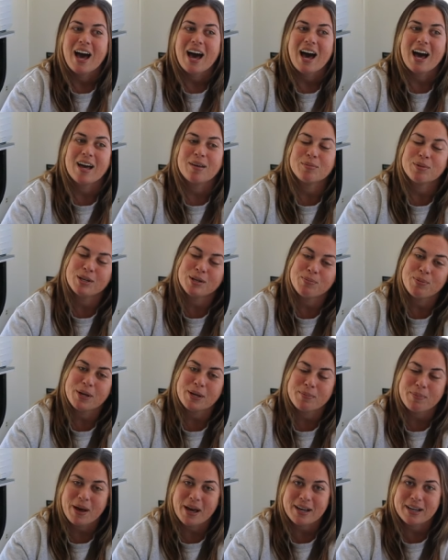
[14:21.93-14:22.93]
I'm going to
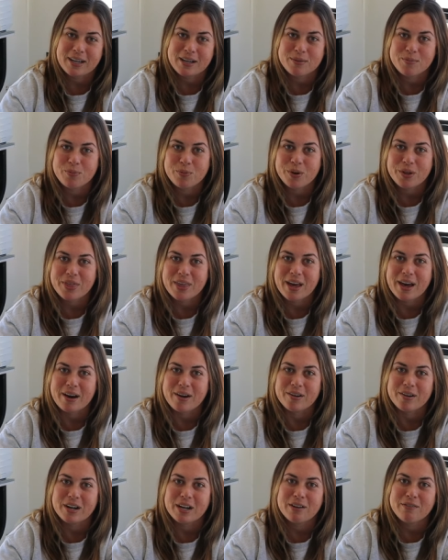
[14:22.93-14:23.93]
pick back up with
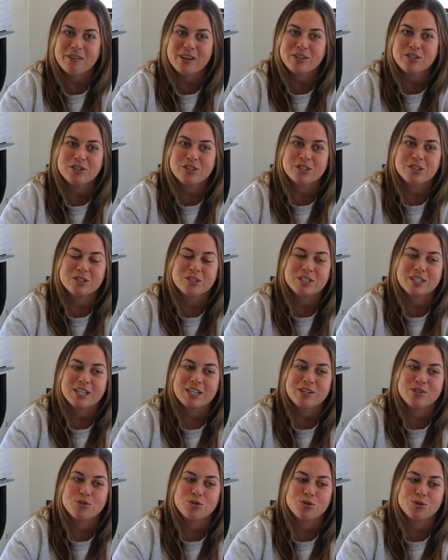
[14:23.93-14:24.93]
our adventures
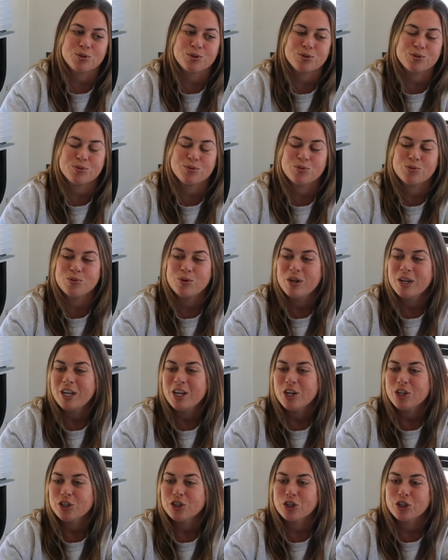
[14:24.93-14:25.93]
in true
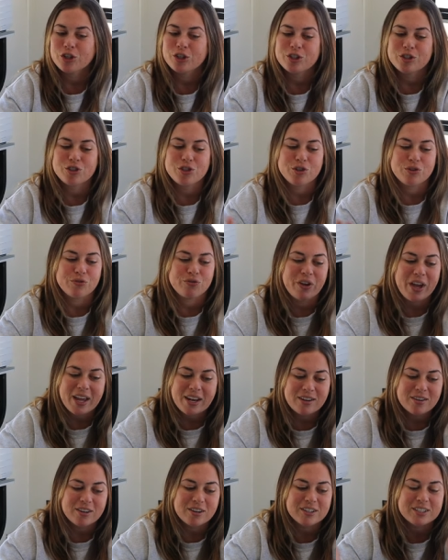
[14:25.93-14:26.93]
Girl to
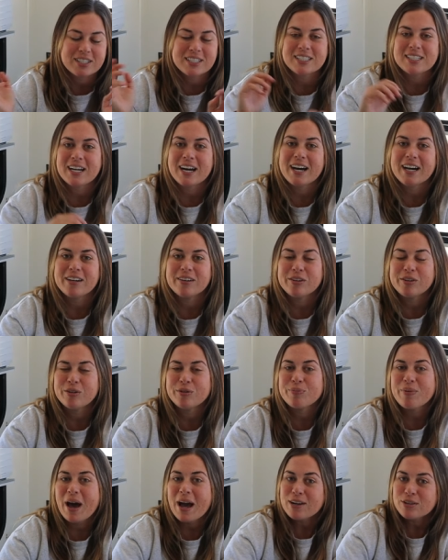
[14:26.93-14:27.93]
Van Dog
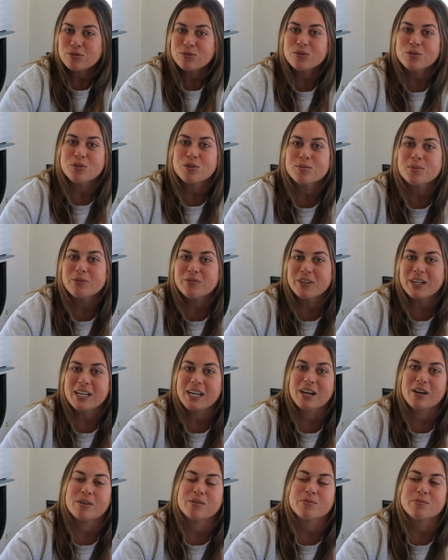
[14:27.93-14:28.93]
style back to a normal
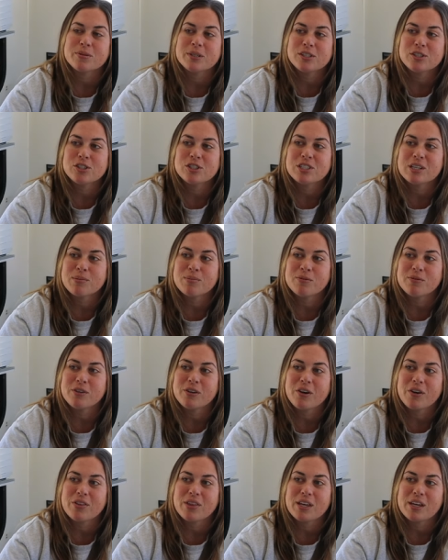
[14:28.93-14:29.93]
video, which some of you
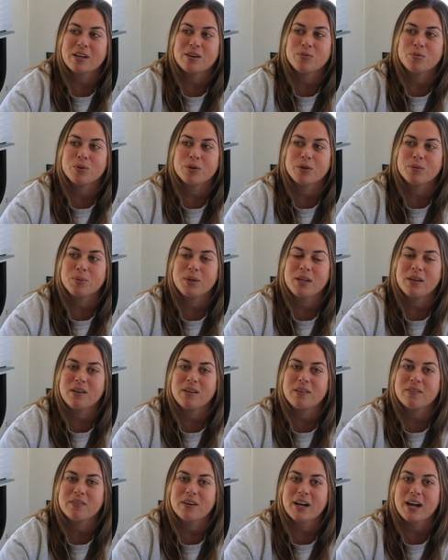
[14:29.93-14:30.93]
I think will
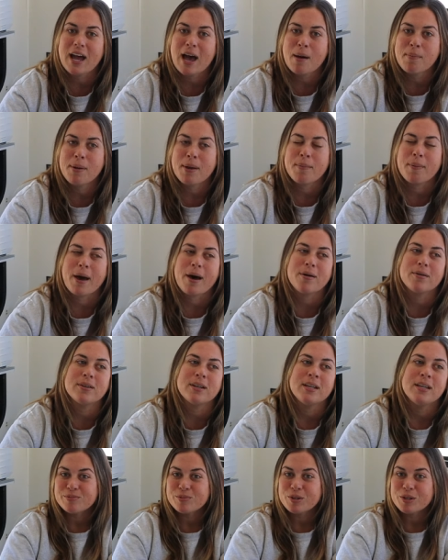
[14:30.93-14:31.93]
be very happy about.
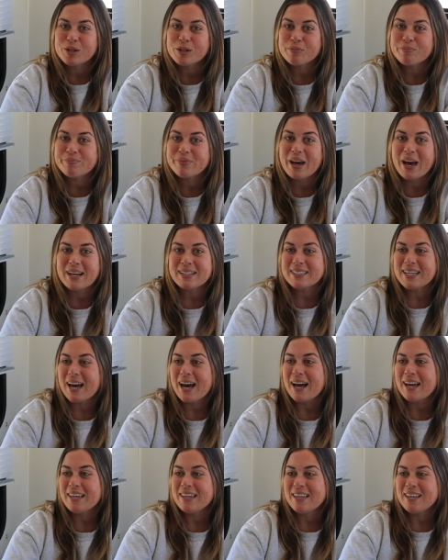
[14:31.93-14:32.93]
We're back to
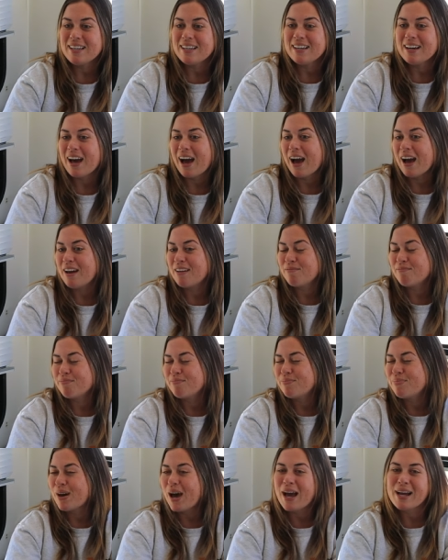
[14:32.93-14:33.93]
hiking, I'm
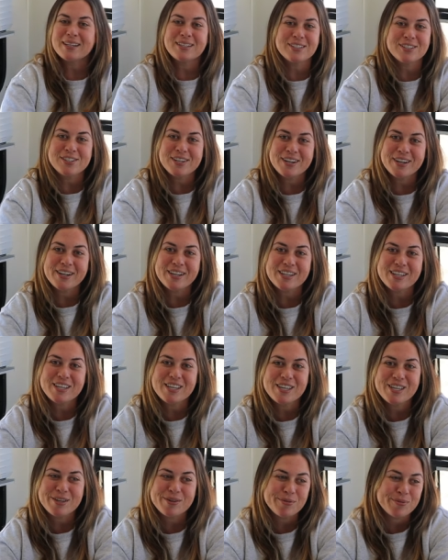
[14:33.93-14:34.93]
back to sharing
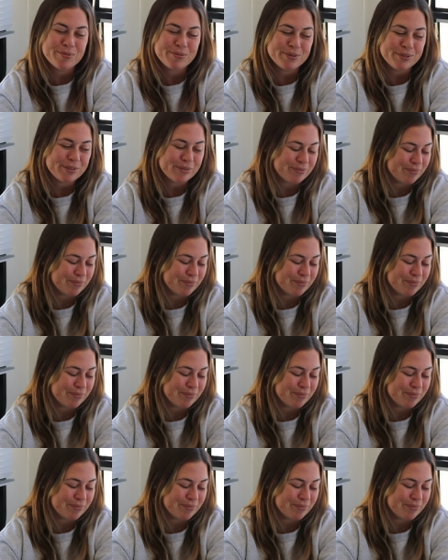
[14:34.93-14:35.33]
cute